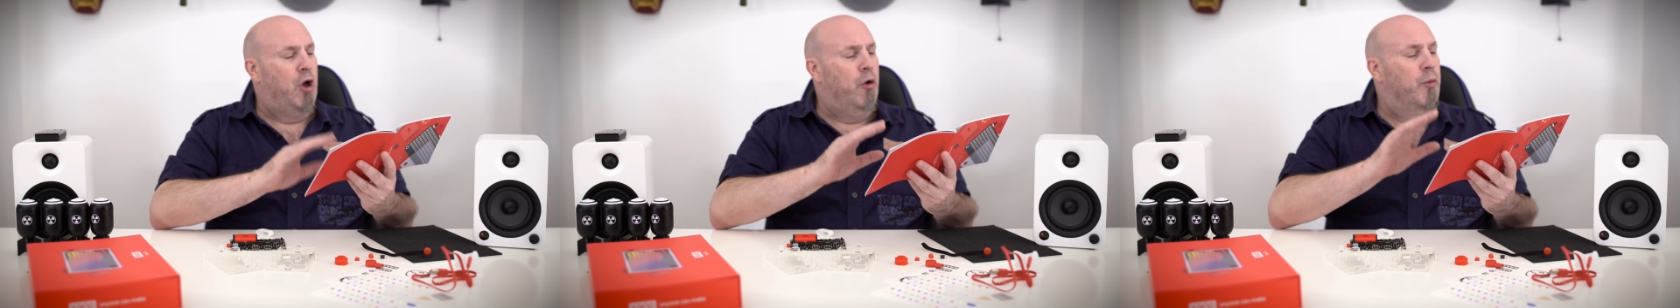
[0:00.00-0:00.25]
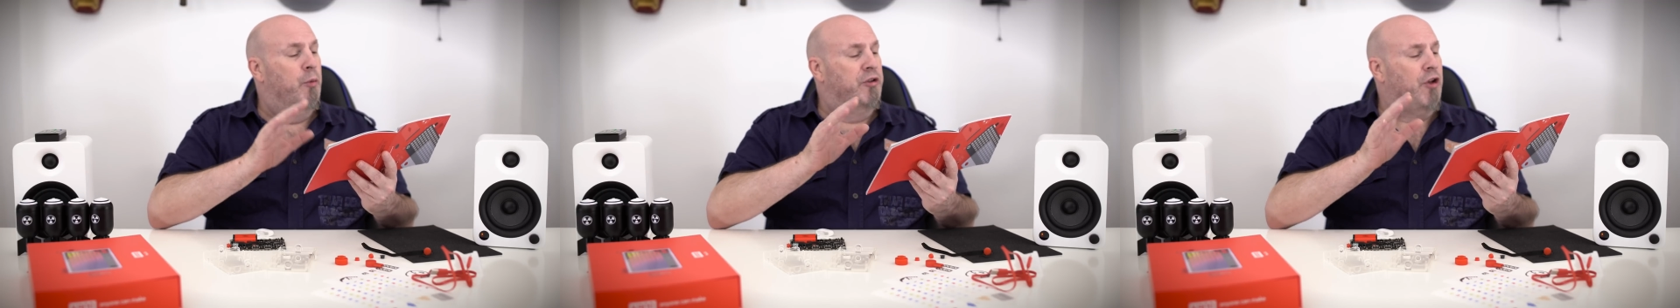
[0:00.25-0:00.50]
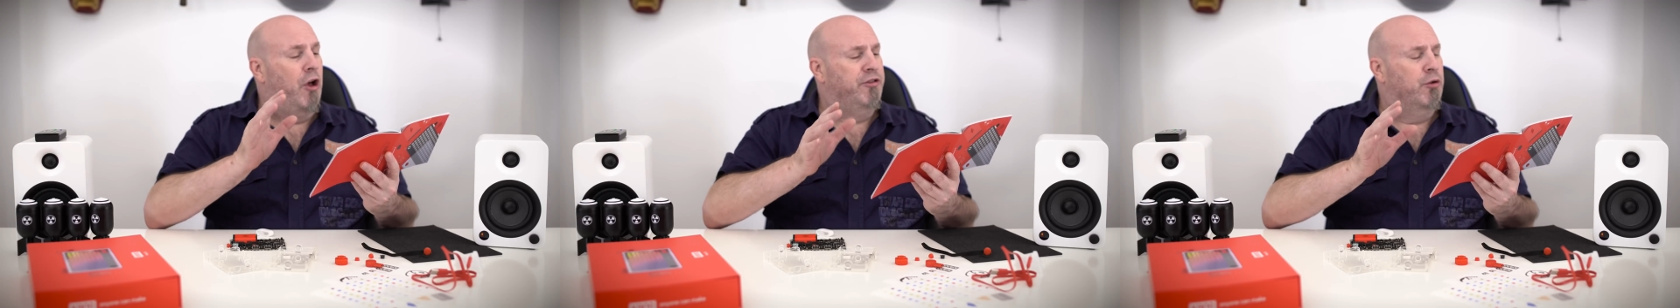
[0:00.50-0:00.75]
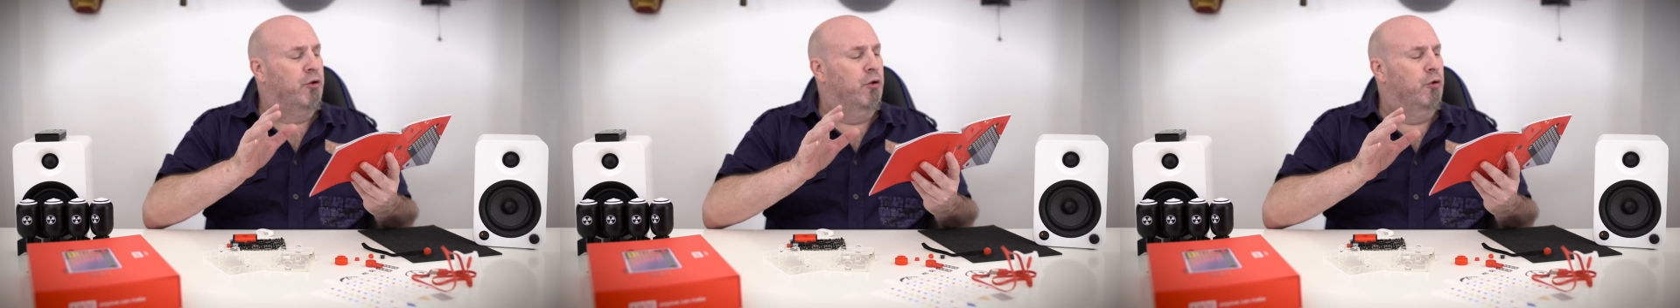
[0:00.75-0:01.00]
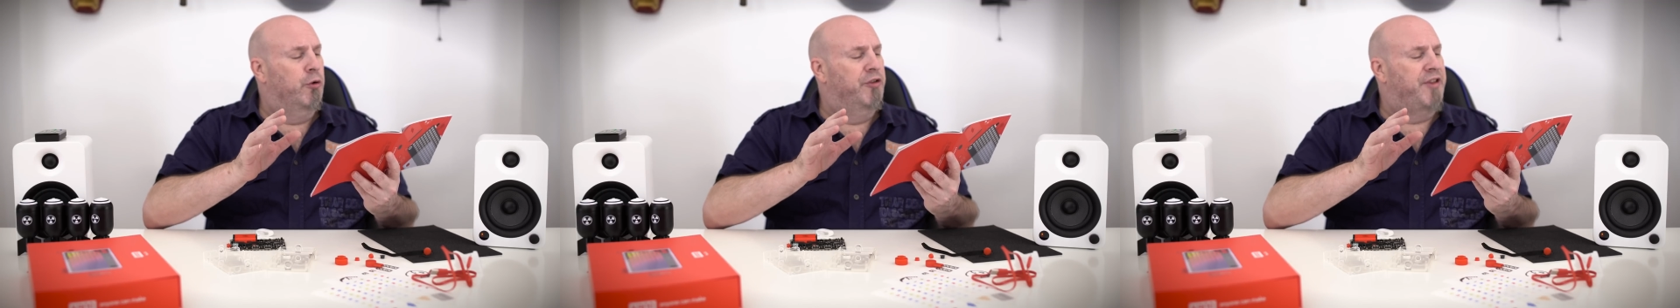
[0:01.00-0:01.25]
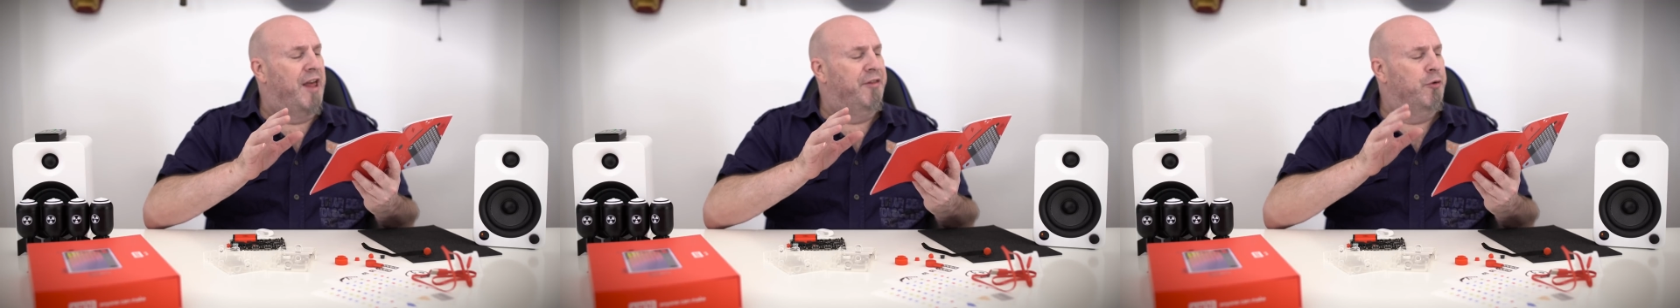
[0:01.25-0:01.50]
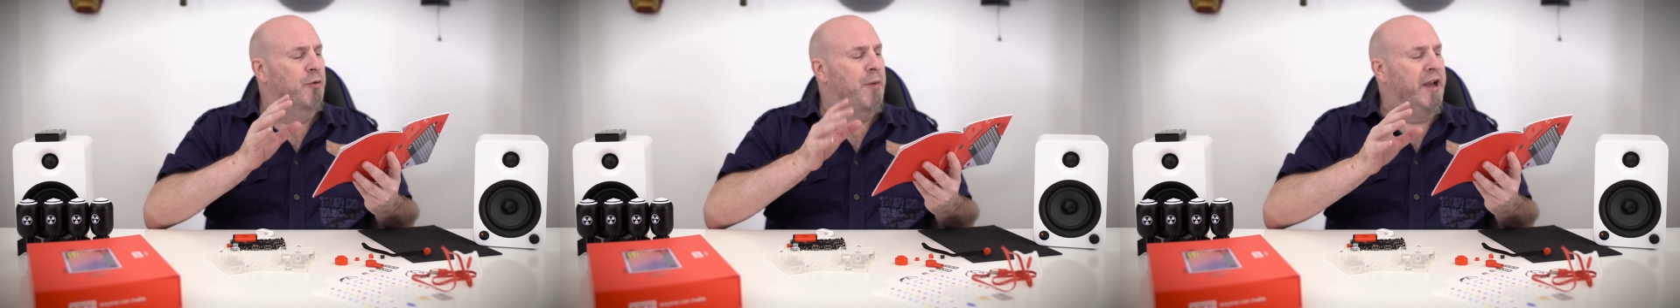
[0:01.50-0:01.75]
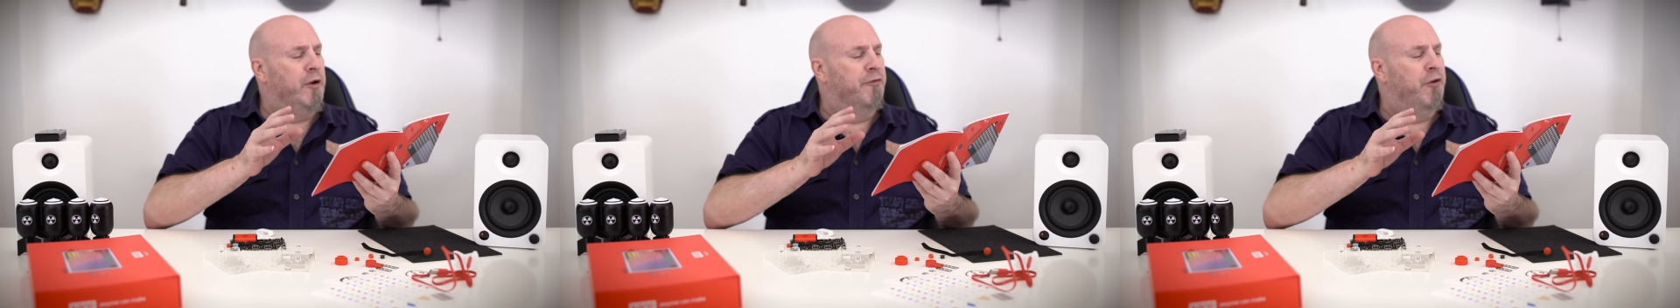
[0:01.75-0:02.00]
Oh, and what's also cool is that through a
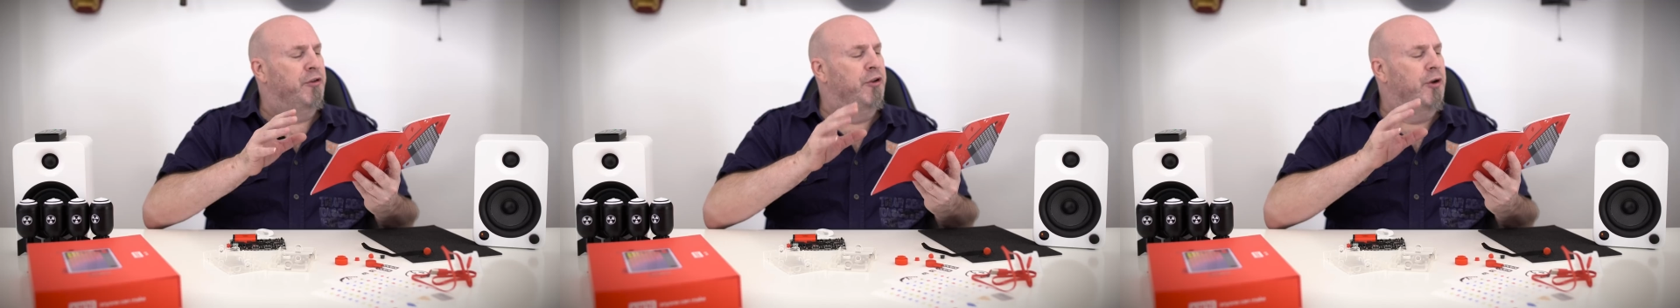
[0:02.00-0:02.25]
microphone,